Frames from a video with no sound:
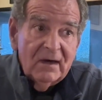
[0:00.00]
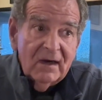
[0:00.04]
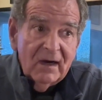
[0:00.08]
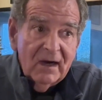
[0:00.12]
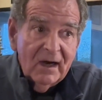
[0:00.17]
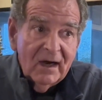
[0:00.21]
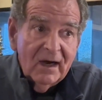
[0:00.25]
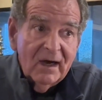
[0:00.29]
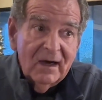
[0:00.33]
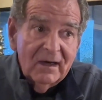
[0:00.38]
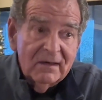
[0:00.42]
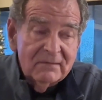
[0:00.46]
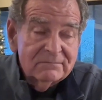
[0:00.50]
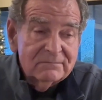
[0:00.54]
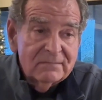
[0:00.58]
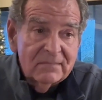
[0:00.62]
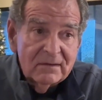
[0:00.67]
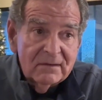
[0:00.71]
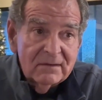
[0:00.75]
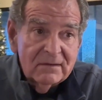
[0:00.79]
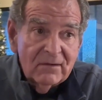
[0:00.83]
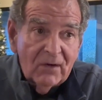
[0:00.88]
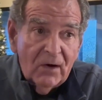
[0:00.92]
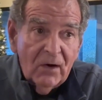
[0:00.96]

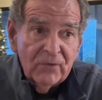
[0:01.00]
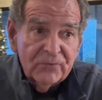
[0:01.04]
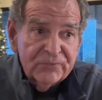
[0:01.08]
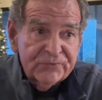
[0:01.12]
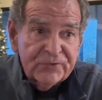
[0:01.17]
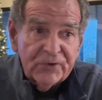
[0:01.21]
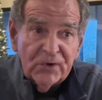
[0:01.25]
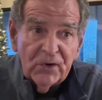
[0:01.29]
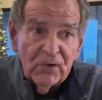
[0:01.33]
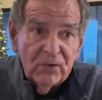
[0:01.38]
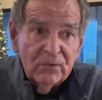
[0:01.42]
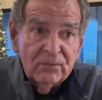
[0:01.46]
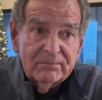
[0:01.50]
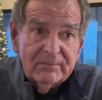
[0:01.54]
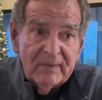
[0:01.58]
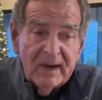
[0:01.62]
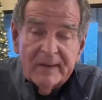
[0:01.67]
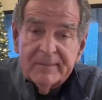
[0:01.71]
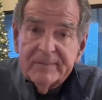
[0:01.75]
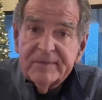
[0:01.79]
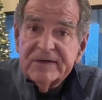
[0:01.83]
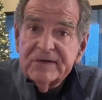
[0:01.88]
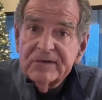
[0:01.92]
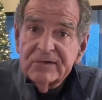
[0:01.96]
Also,
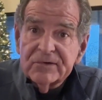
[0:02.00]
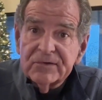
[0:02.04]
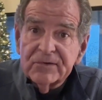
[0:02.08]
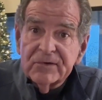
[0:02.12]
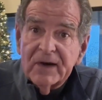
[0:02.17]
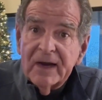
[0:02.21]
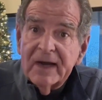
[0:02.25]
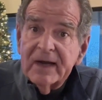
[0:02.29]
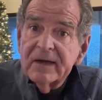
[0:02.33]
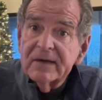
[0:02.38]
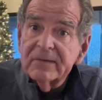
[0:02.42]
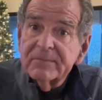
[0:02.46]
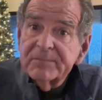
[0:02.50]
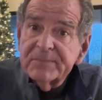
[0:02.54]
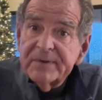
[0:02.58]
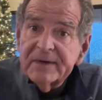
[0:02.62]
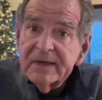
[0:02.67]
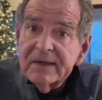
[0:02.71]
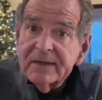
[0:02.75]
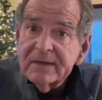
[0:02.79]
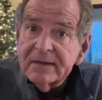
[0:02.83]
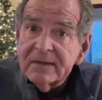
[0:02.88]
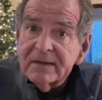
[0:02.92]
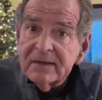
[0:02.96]
maybe you're
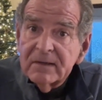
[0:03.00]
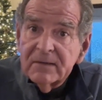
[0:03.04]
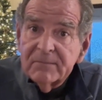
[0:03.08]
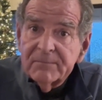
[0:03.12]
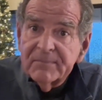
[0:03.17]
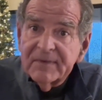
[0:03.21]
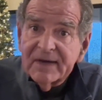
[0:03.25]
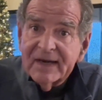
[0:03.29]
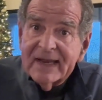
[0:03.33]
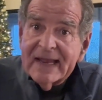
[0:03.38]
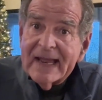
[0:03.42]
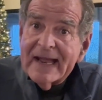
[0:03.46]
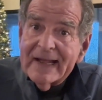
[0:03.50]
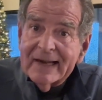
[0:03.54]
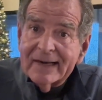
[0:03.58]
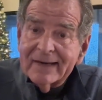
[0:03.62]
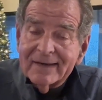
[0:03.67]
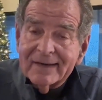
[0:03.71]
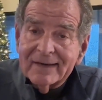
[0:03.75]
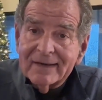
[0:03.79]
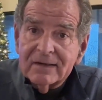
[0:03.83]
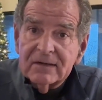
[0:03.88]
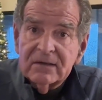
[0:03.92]
A&P mechanic.